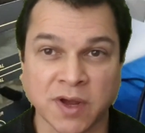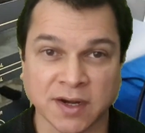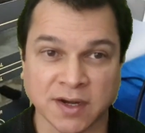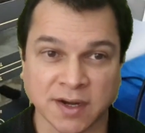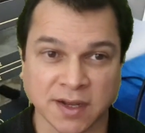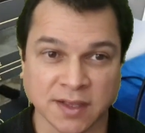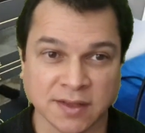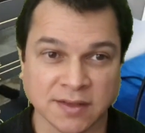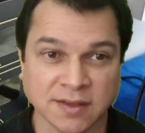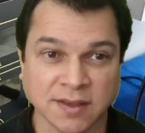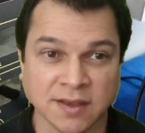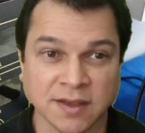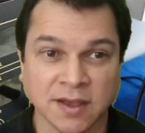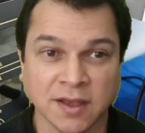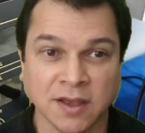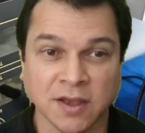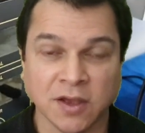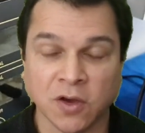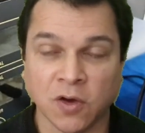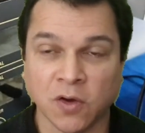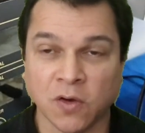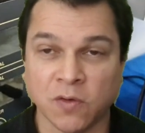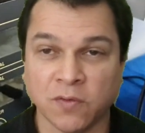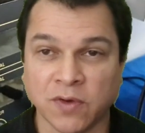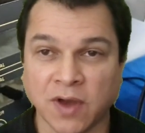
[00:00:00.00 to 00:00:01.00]
market
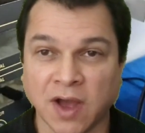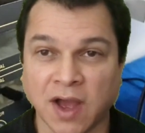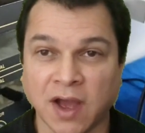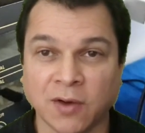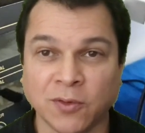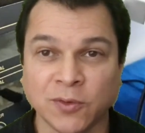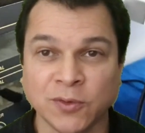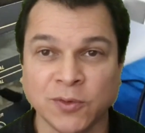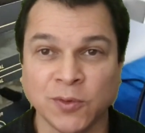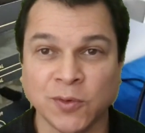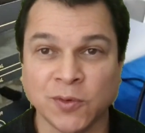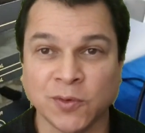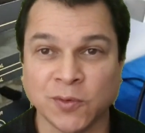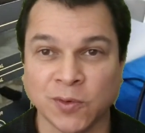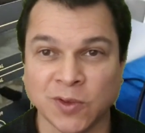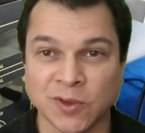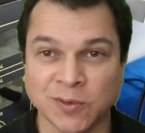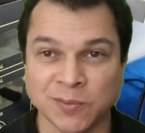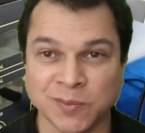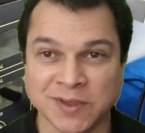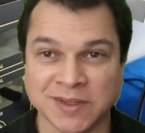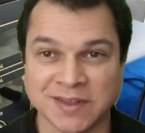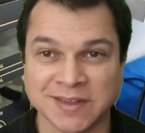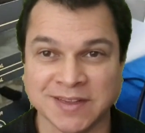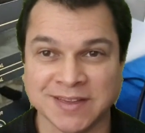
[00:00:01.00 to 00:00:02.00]
of audio
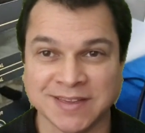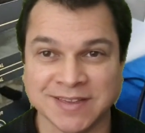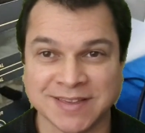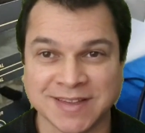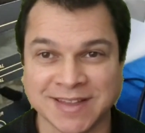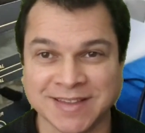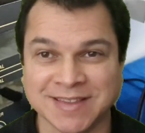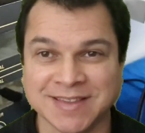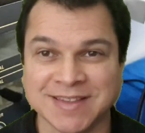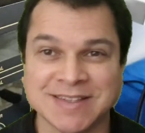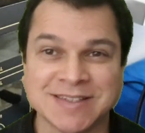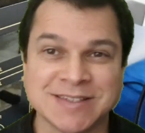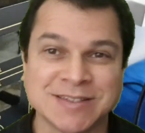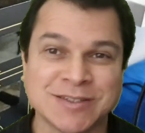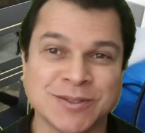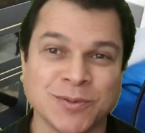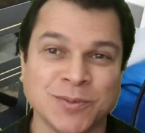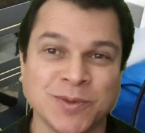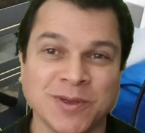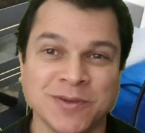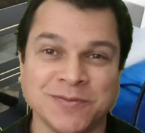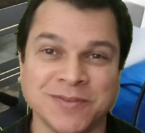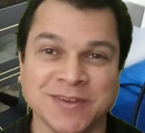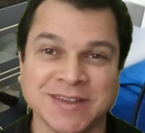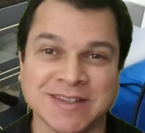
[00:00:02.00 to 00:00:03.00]
equipment that needs
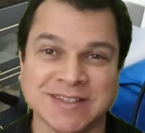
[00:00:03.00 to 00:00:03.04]
to be